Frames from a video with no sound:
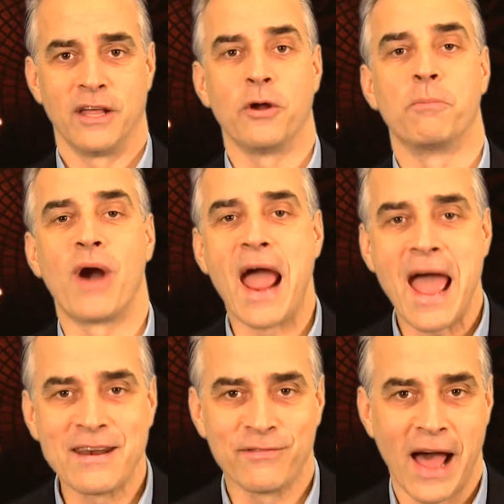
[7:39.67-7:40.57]
Their
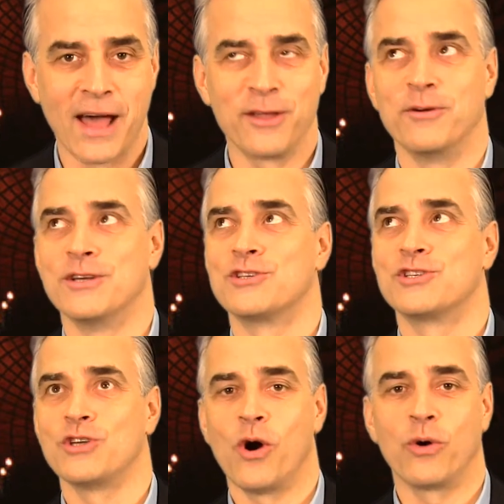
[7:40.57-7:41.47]
brand value is
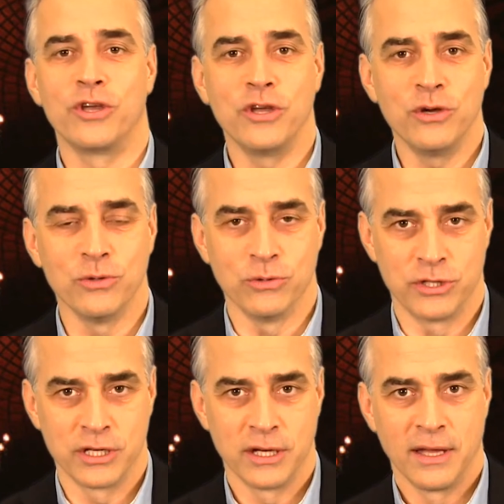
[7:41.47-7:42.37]
so
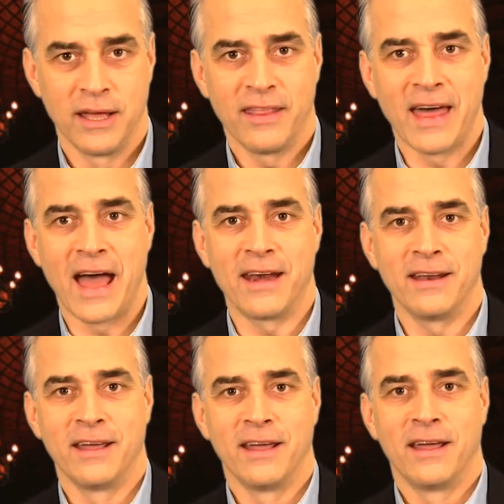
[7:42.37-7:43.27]
huge that